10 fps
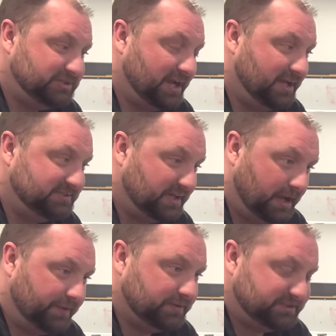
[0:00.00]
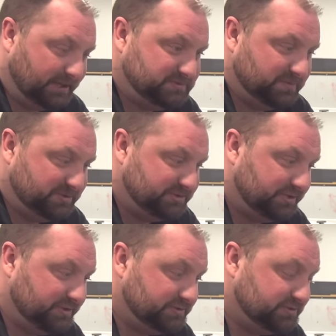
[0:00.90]
as other types of
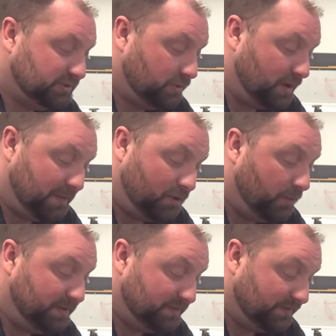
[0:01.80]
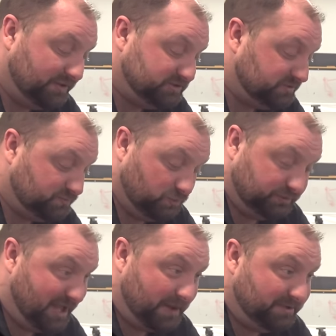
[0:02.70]
materials, so I'm hoping that this will
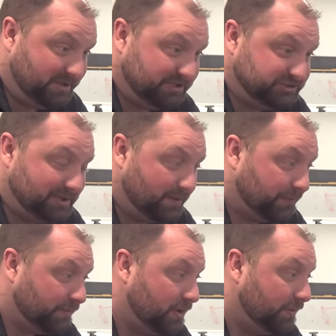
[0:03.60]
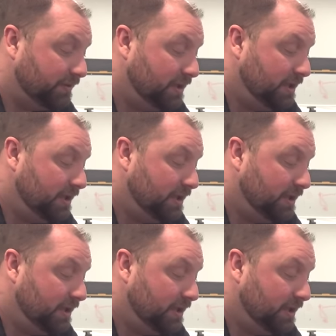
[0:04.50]
not be an issue down the road.